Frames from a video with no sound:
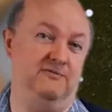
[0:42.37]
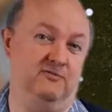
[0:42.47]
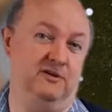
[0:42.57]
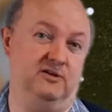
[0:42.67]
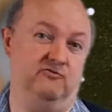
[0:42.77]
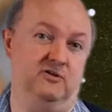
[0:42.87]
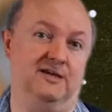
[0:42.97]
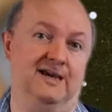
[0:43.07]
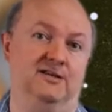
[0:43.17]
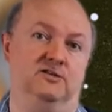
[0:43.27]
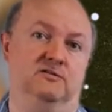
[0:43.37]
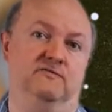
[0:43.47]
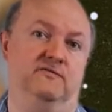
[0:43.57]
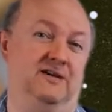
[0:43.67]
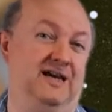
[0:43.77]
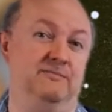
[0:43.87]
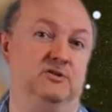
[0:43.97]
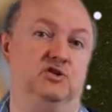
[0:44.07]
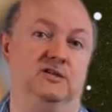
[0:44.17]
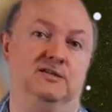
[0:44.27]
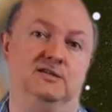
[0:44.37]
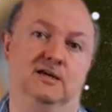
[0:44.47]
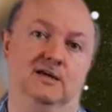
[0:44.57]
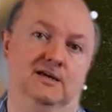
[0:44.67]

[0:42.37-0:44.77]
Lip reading: fried croquette of ham and cheese